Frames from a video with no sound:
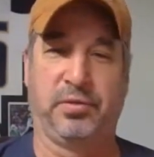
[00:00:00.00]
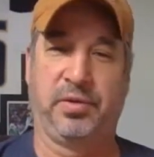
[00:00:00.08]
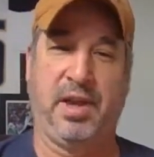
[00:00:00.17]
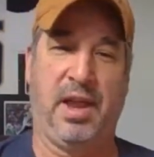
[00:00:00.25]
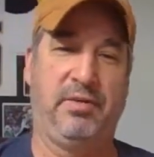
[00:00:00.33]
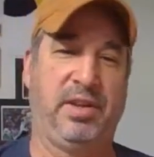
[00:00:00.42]

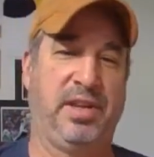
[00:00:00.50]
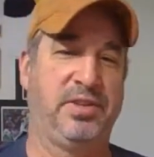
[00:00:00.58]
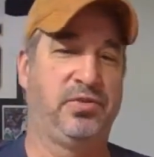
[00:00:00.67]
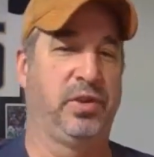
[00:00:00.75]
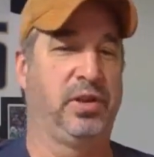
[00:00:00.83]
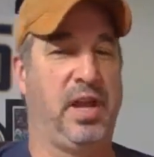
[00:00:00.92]
have your kids
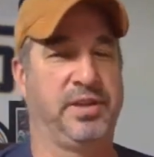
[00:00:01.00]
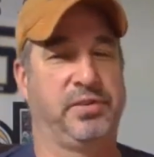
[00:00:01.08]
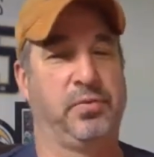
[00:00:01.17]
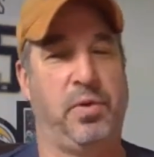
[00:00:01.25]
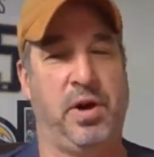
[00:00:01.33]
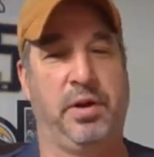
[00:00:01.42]
drink lots
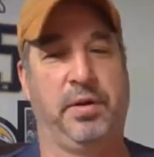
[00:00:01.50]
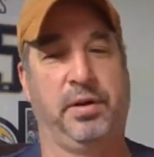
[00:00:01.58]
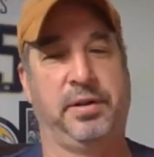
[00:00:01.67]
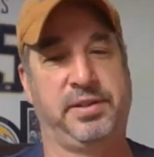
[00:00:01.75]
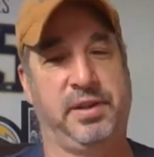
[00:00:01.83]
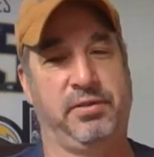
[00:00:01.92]
of water
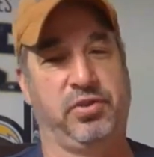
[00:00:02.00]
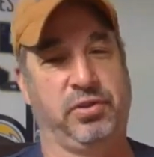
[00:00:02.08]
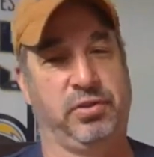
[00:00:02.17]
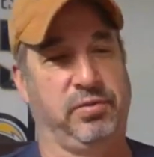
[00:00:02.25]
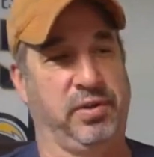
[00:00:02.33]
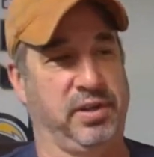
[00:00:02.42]
instead of
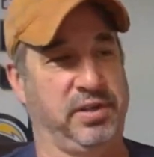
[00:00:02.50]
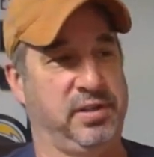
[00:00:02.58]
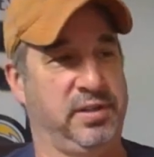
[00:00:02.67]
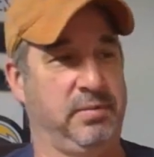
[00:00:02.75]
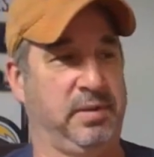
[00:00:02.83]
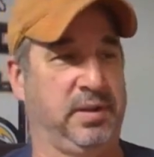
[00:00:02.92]
sugary drinks.
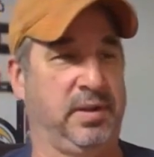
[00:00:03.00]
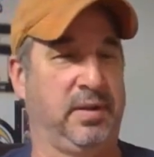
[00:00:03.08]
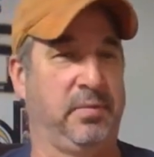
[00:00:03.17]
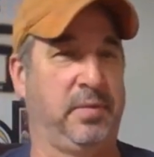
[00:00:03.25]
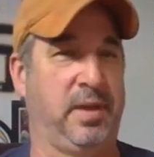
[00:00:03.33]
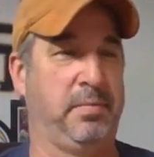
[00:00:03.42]
I mean,
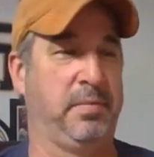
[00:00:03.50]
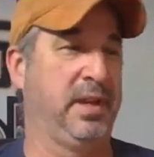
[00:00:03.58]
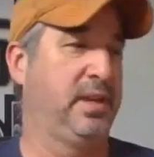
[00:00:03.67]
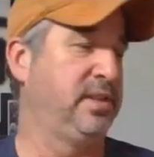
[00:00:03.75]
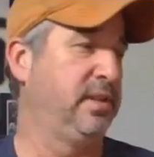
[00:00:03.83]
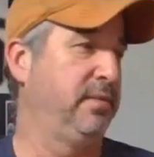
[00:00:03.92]
my
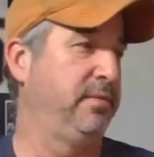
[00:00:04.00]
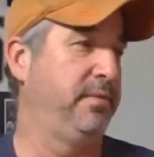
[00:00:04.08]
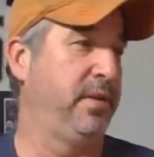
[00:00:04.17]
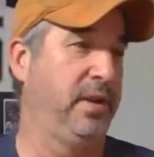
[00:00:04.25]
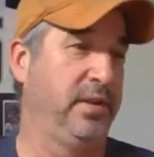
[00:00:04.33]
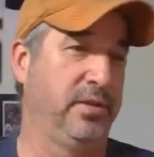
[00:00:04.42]
kids get
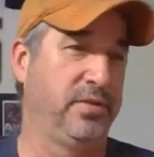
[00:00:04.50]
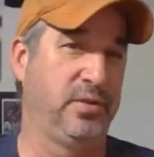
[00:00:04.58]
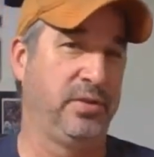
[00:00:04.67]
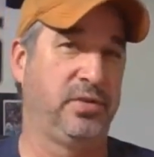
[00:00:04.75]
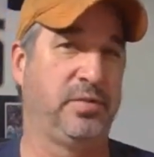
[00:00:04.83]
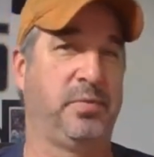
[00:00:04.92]
very little
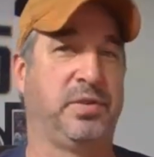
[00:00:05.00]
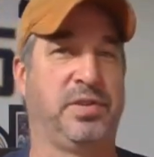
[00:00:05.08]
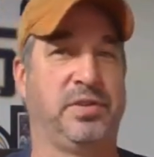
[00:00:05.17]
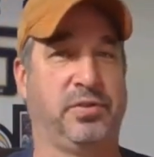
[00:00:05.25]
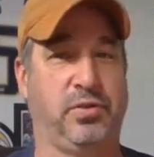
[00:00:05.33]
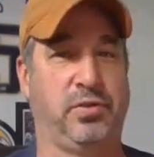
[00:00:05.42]
juice, which
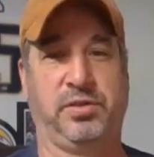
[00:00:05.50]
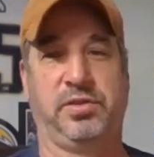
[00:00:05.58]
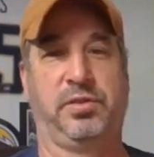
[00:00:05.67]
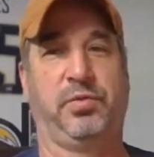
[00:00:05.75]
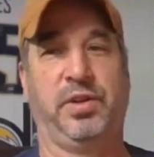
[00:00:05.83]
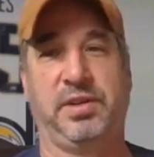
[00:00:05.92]
juice is a
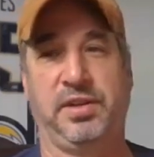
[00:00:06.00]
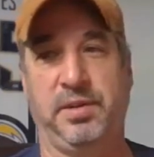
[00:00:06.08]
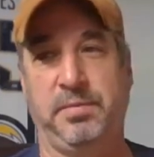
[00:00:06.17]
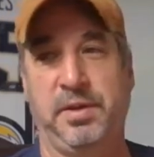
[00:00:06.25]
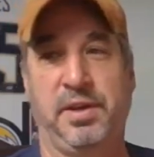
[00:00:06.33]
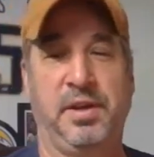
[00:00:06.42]
treat to
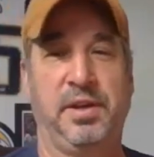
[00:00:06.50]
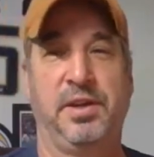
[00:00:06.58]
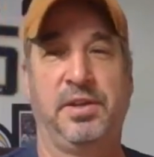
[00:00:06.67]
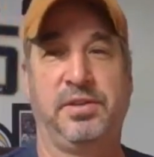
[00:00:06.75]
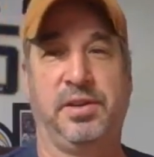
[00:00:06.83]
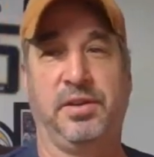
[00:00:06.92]
them,
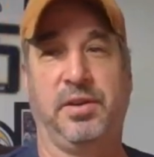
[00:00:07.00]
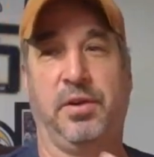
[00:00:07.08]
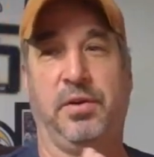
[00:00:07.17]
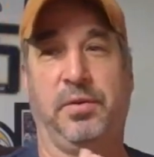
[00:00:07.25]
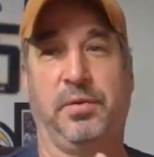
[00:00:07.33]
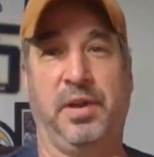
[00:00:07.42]
so they
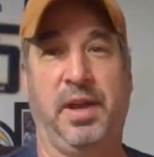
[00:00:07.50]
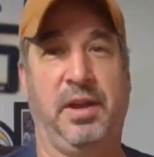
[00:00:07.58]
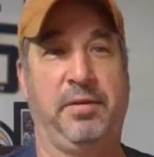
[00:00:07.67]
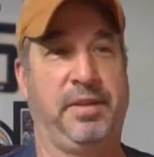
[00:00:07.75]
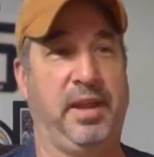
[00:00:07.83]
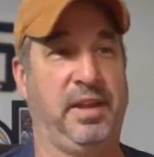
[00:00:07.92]
know, hey,
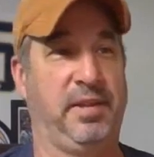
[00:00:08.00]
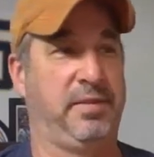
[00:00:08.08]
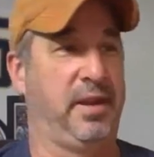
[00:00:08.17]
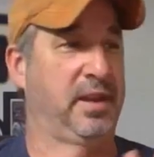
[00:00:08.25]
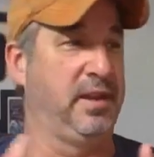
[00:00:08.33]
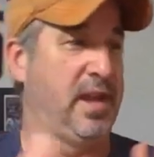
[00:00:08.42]
if they
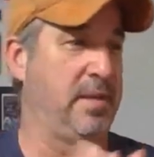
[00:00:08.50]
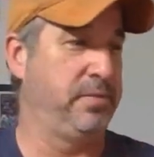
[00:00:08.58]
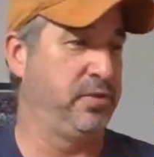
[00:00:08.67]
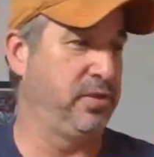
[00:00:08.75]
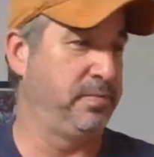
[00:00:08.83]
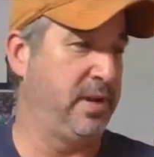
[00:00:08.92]
get an apple
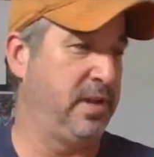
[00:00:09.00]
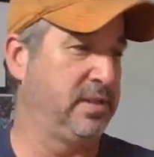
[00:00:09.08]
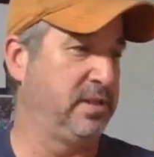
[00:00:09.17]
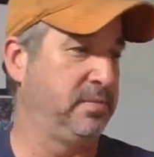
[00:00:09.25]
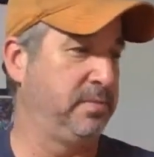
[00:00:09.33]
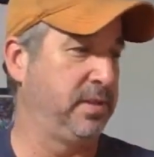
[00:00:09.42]
juice box,
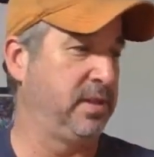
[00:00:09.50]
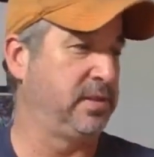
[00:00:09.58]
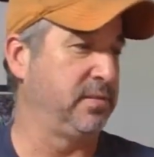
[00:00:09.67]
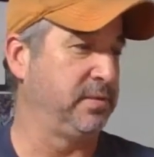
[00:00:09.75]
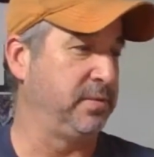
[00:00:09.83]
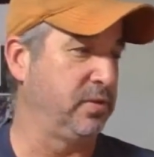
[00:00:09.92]
it's because
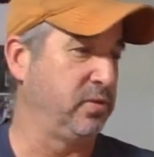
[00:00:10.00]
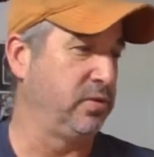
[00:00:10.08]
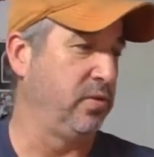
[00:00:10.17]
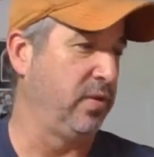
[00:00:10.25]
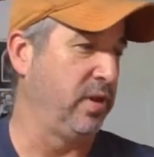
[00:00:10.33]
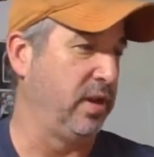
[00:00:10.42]
something special is
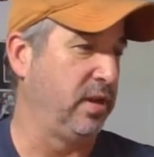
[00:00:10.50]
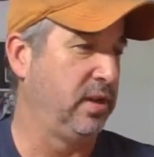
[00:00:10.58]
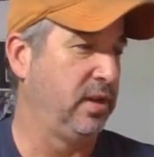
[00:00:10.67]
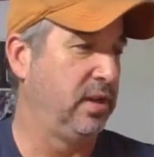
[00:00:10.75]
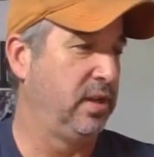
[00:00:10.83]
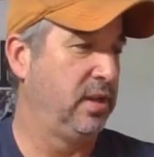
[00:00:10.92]
going
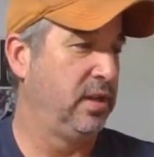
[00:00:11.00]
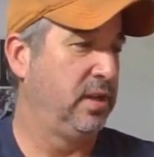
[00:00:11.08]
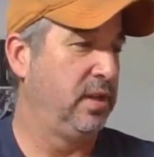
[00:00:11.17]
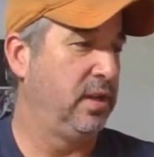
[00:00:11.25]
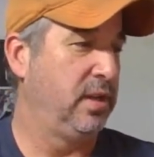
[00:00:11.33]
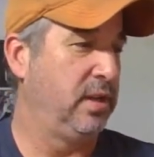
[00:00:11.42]

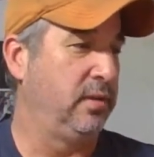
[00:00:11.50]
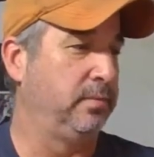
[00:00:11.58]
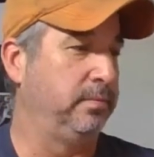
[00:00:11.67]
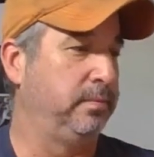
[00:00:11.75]
on.